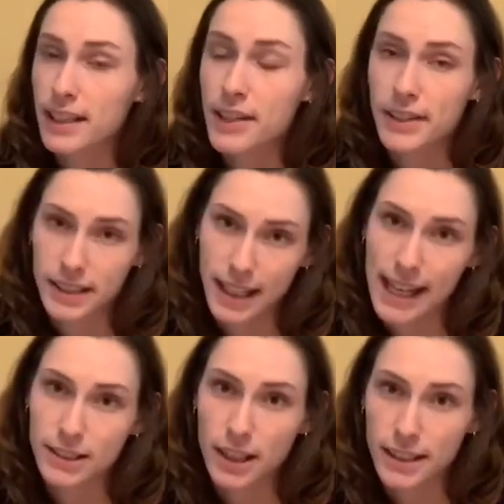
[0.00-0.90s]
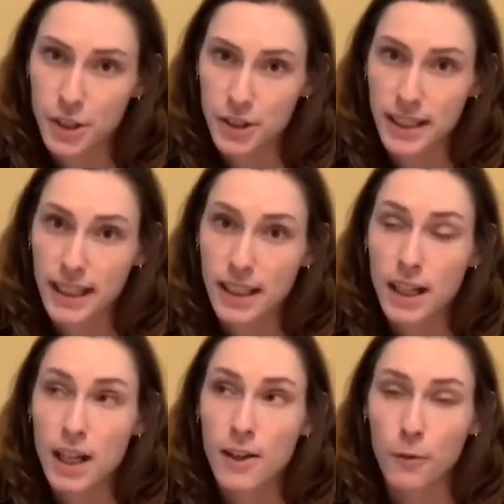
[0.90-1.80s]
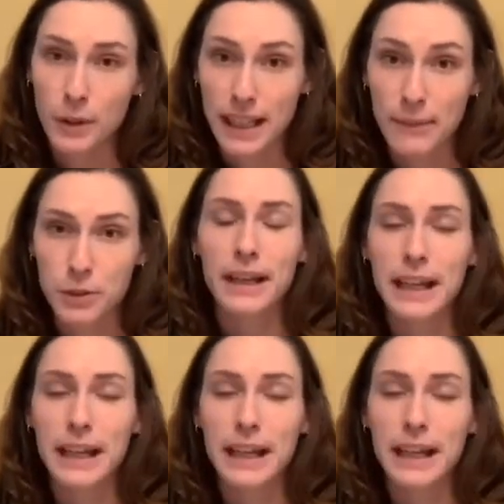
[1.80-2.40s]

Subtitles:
this class auditioning for levels.